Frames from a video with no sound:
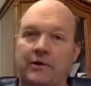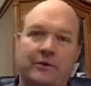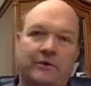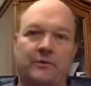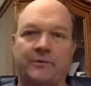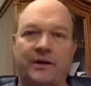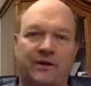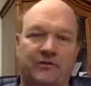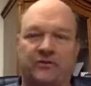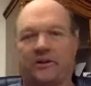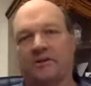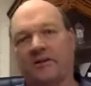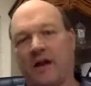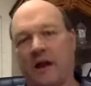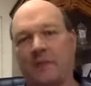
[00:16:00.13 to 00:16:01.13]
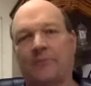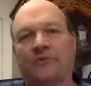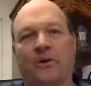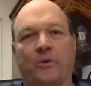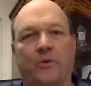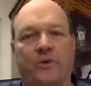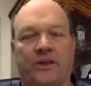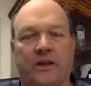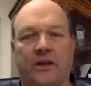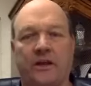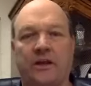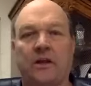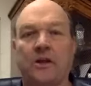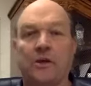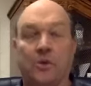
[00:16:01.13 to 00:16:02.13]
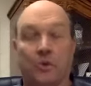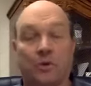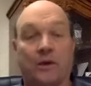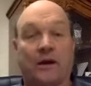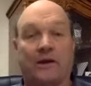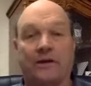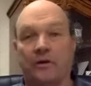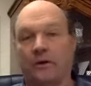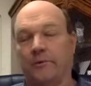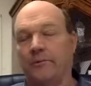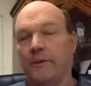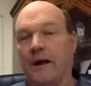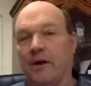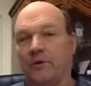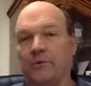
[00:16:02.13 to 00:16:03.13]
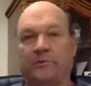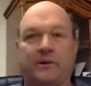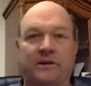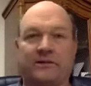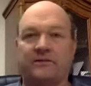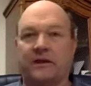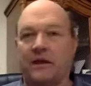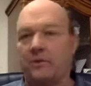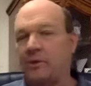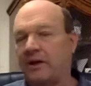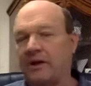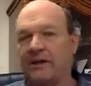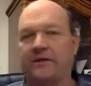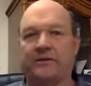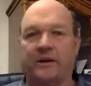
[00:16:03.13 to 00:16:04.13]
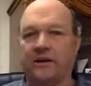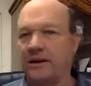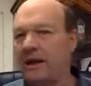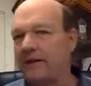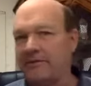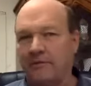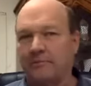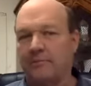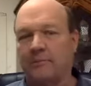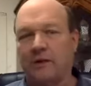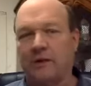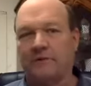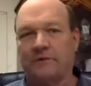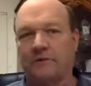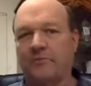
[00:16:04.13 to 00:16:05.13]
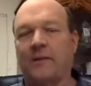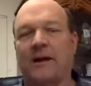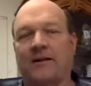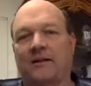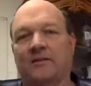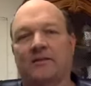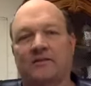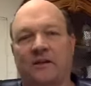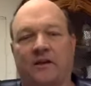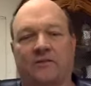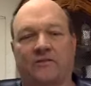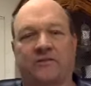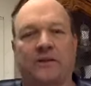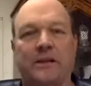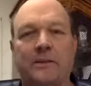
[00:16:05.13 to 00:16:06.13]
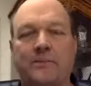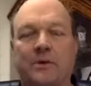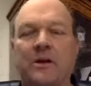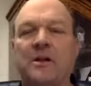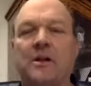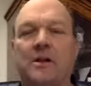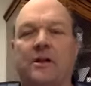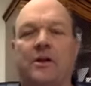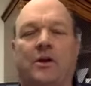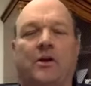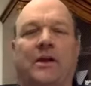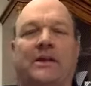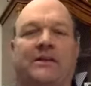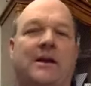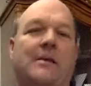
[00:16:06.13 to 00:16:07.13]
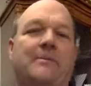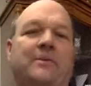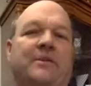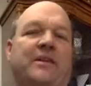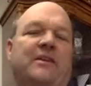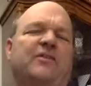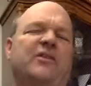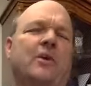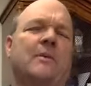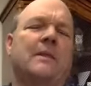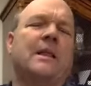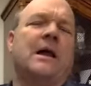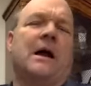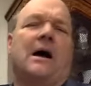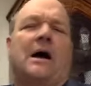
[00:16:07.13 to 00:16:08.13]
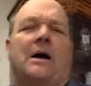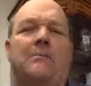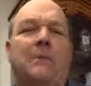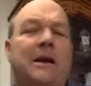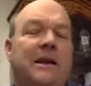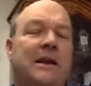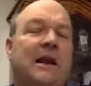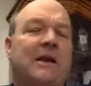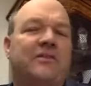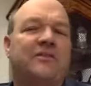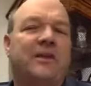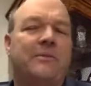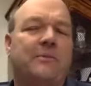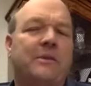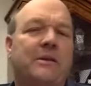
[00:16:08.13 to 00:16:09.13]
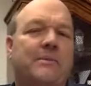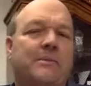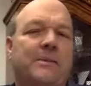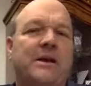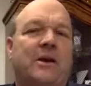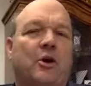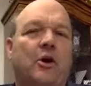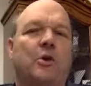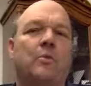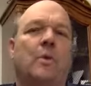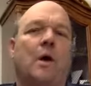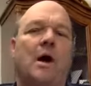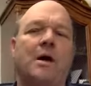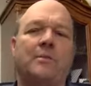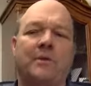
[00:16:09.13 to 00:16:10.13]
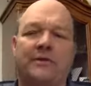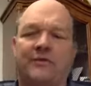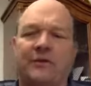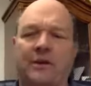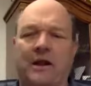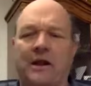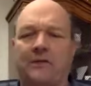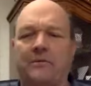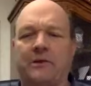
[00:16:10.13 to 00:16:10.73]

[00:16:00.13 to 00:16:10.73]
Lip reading: and because of the time zone thing, we're out here in Mountain. By the time we get it done, half the country's back and asleep, that type of thing. So Monday nights seem to be a good one, but if you like,